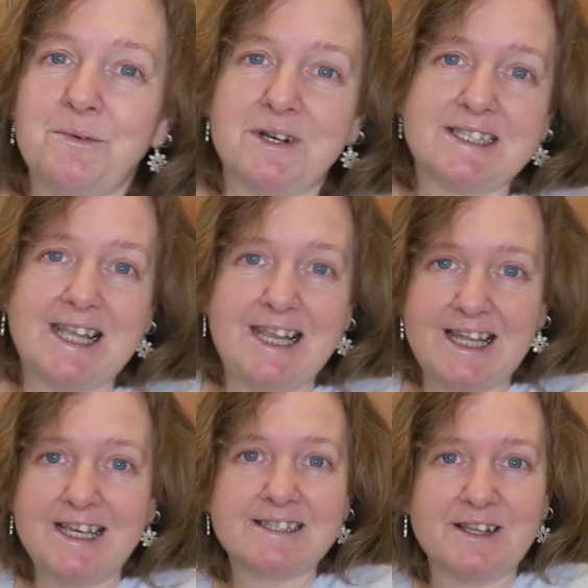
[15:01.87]
you wanna seal
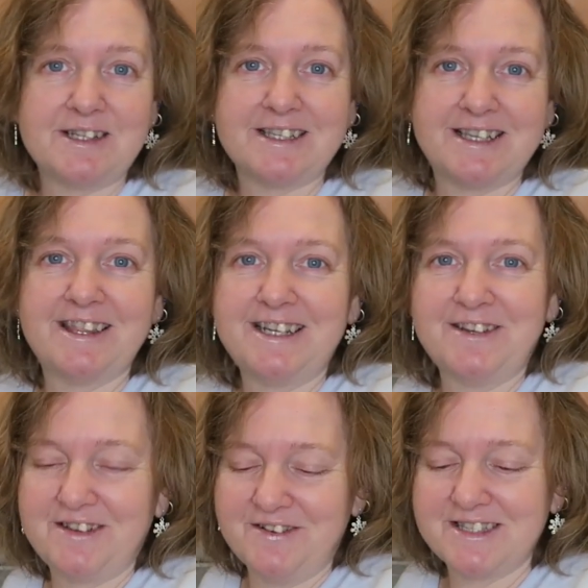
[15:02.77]
it so it doesn't, they
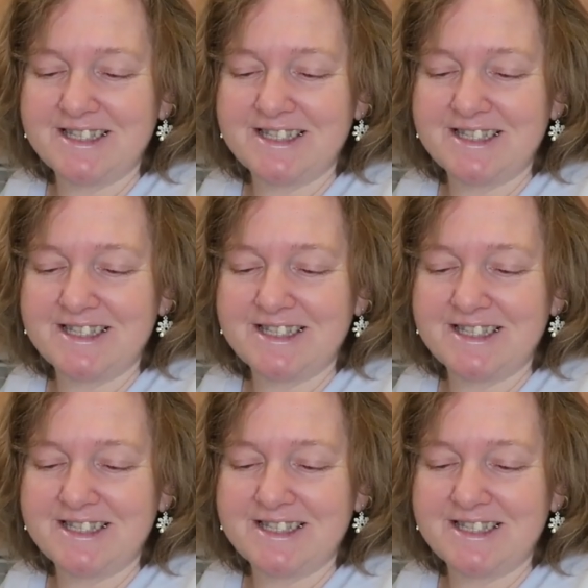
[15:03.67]
don't go